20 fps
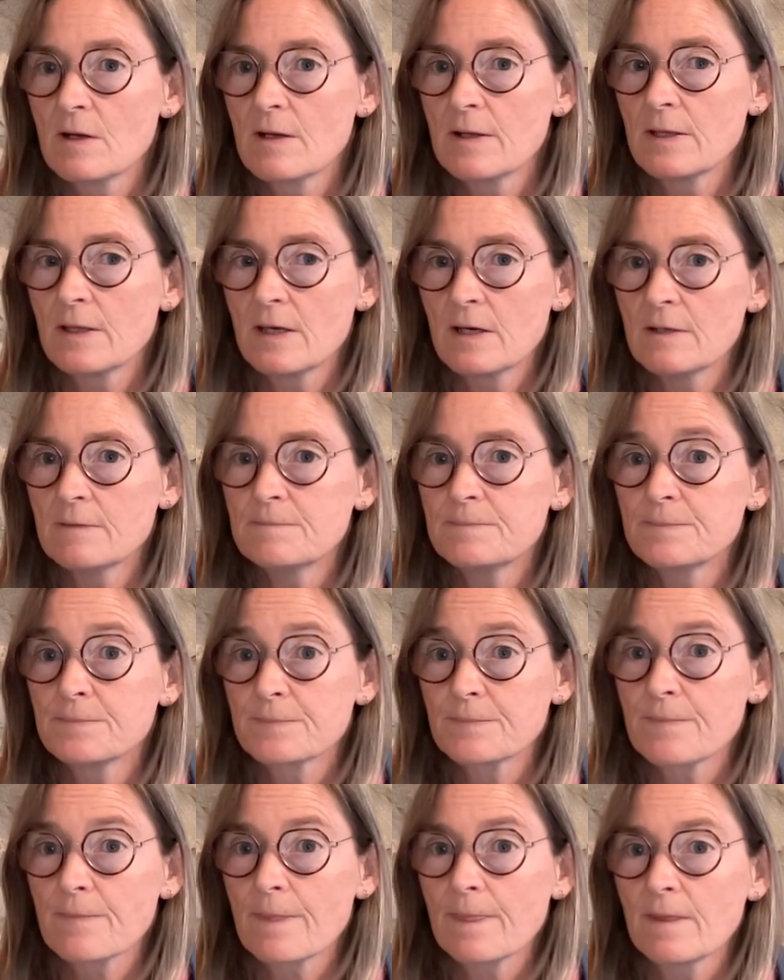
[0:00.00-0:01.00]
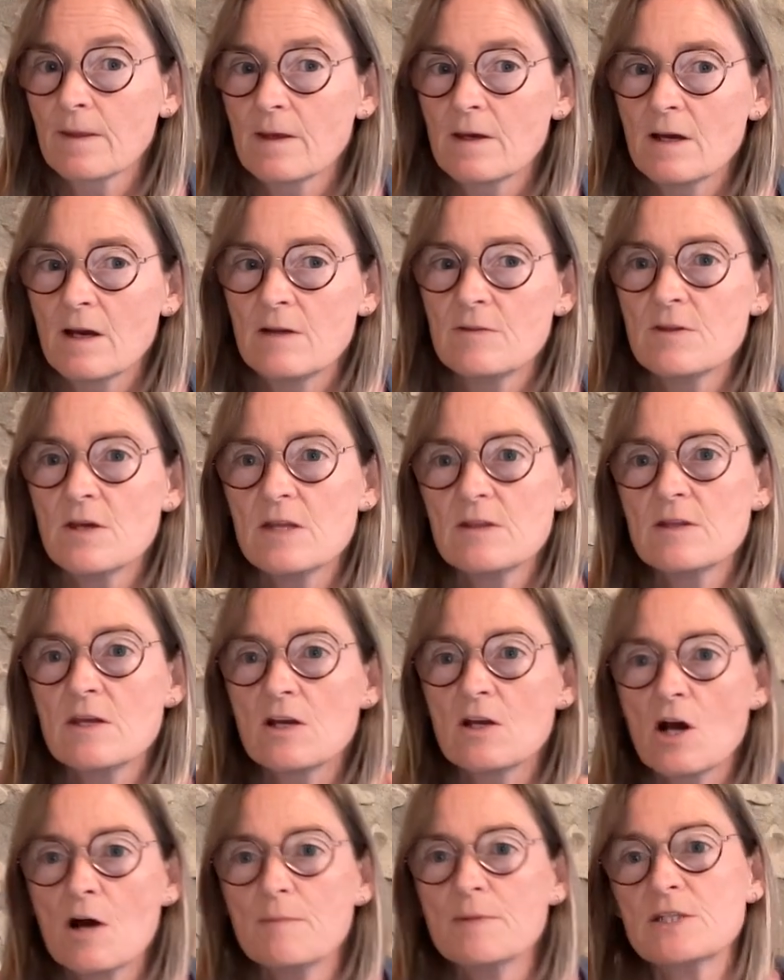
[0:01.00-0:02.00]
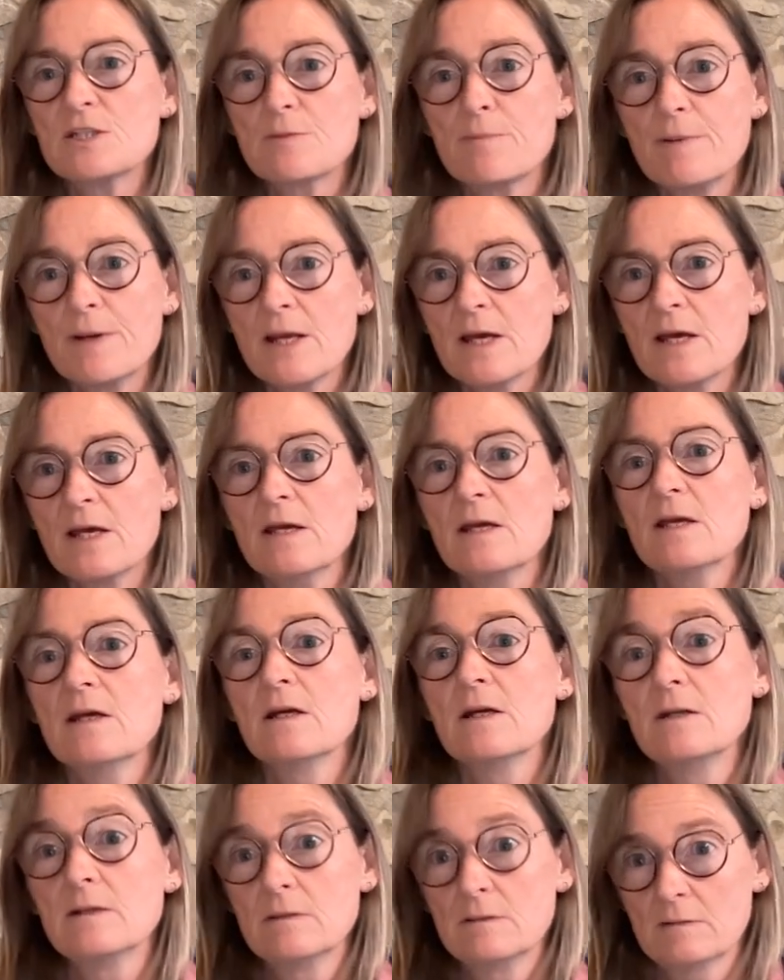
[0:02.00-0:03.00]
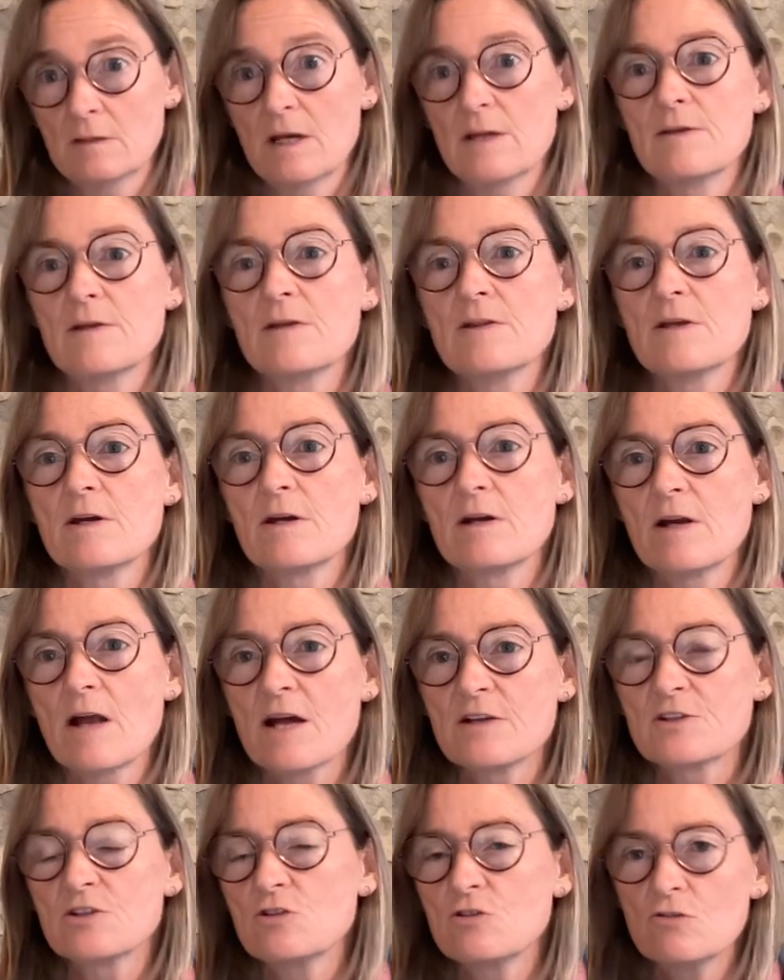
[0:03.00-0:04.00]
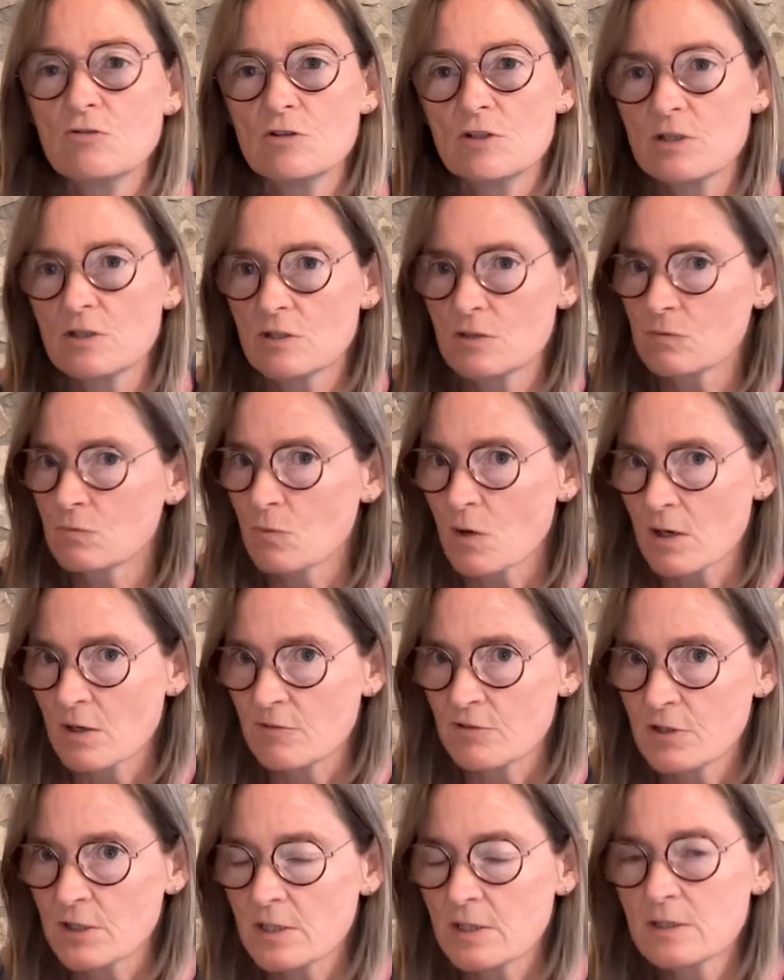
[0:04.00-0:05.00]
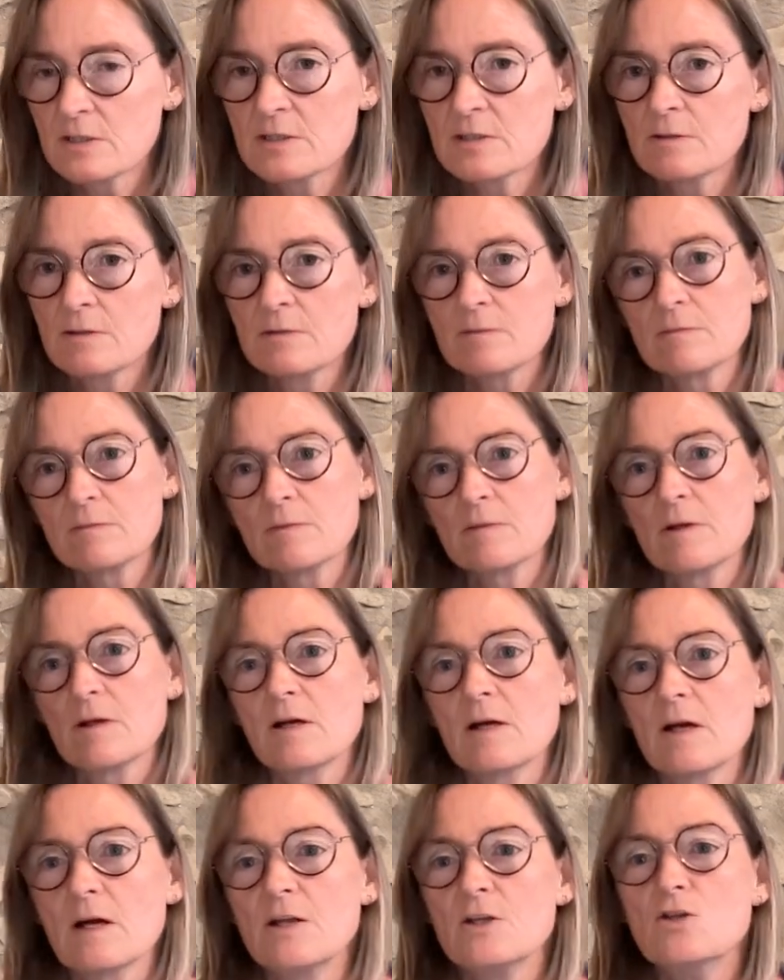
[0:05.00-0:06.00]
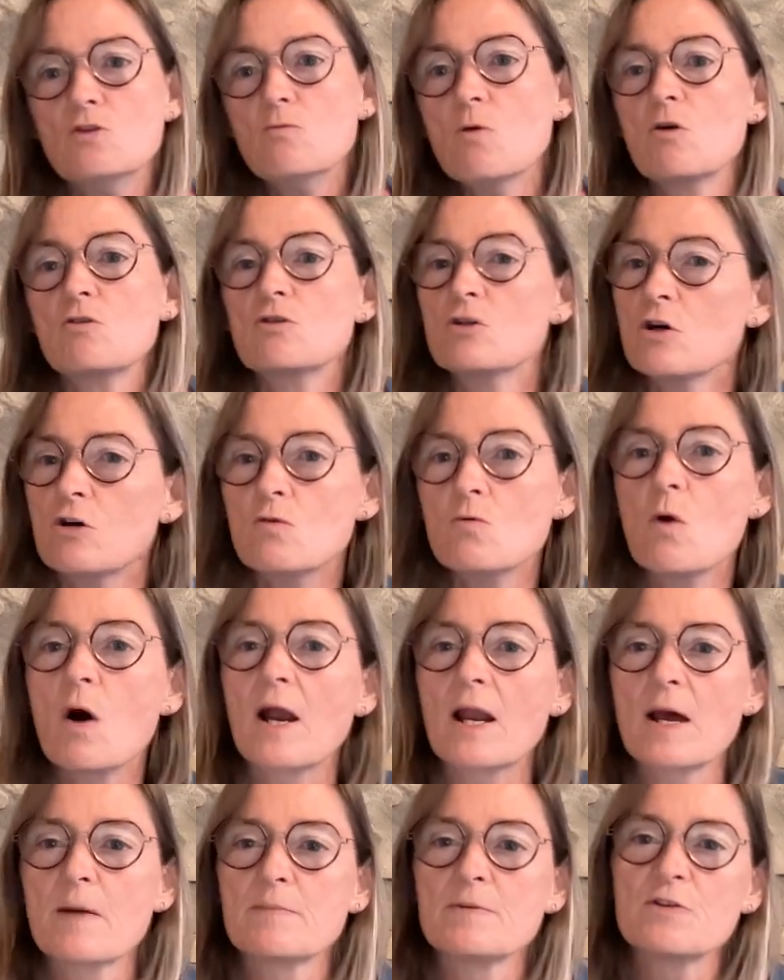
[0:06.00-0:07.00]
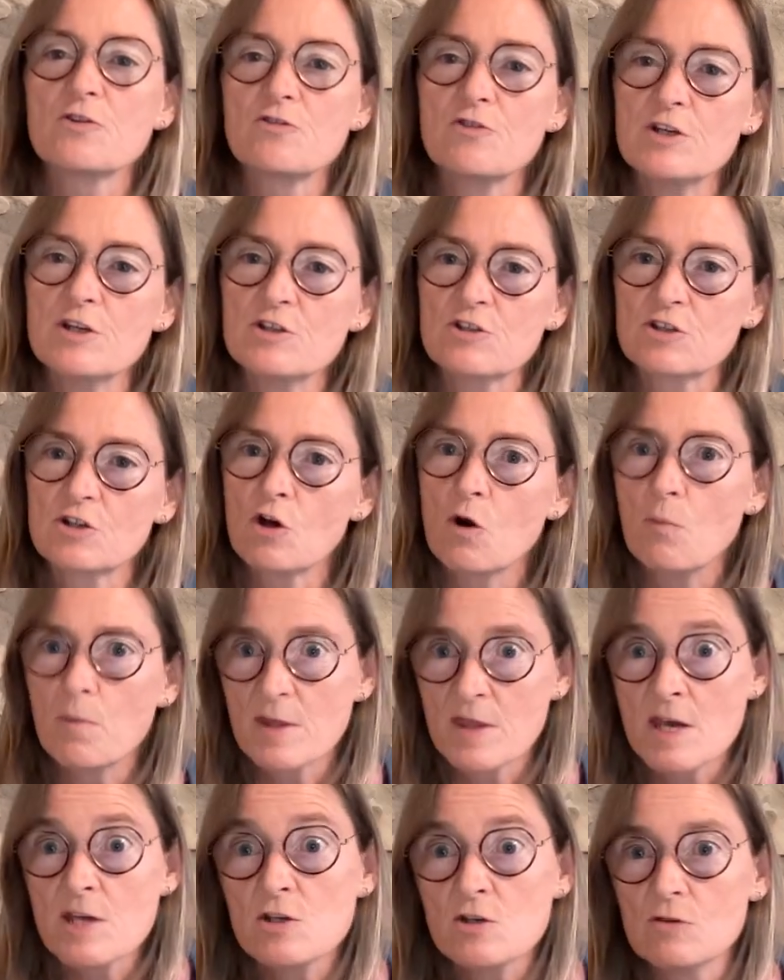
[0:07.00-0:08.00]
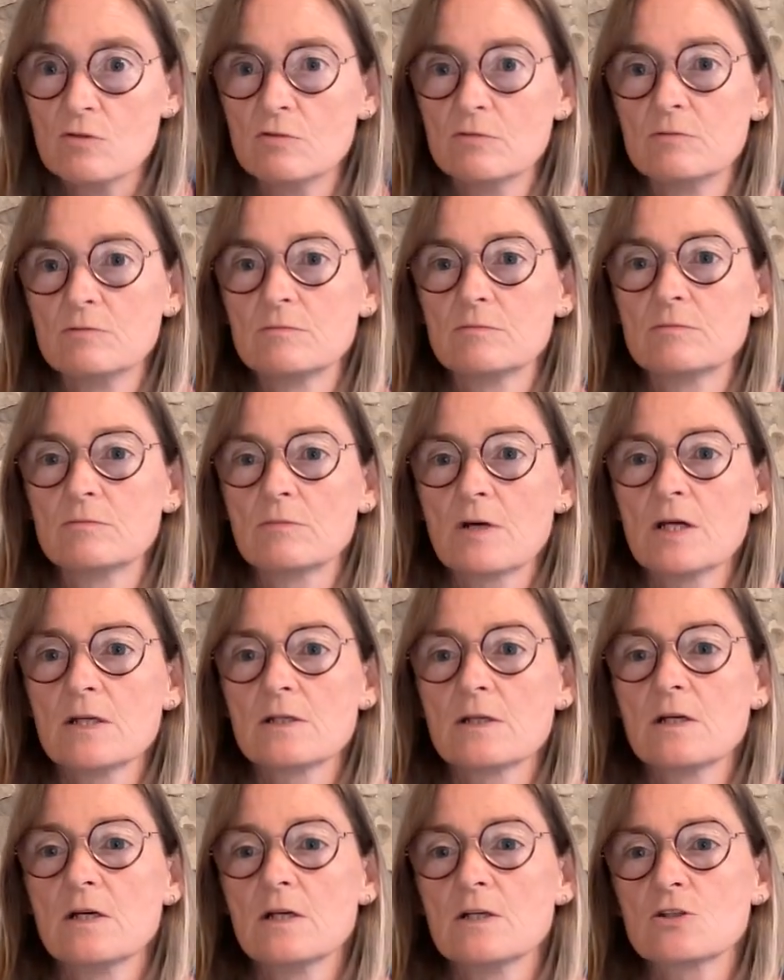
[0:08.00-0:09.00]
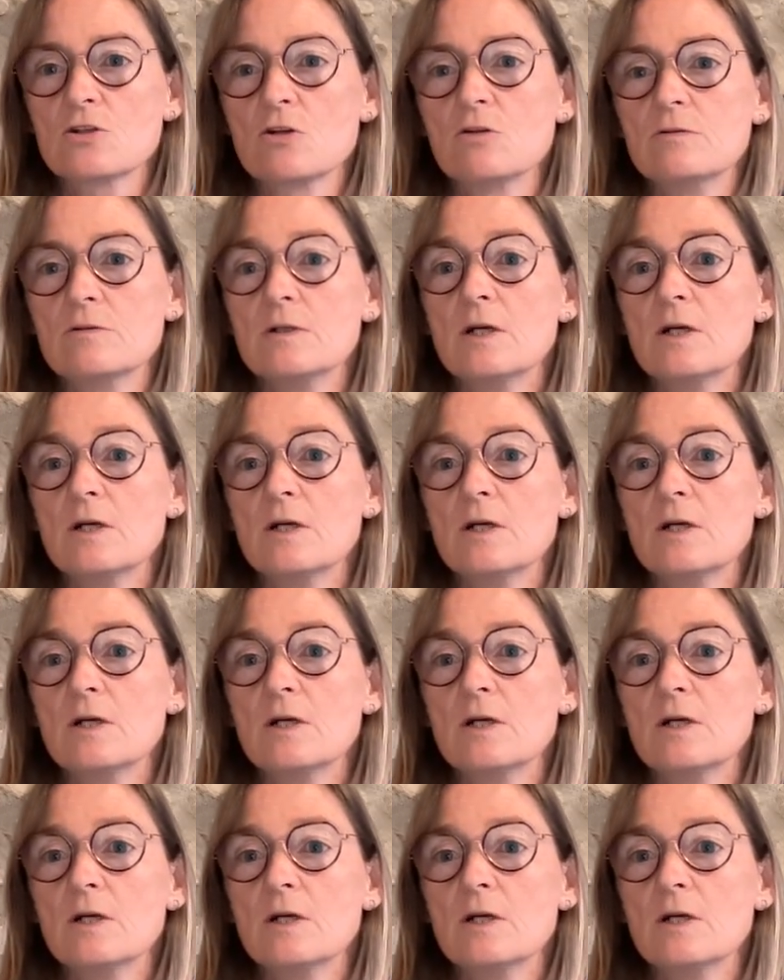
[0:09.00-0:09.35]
yeah? And then they come into play, and then their attitude is whatever it is, and you won't know what happened 3 years ago, but they do, right? So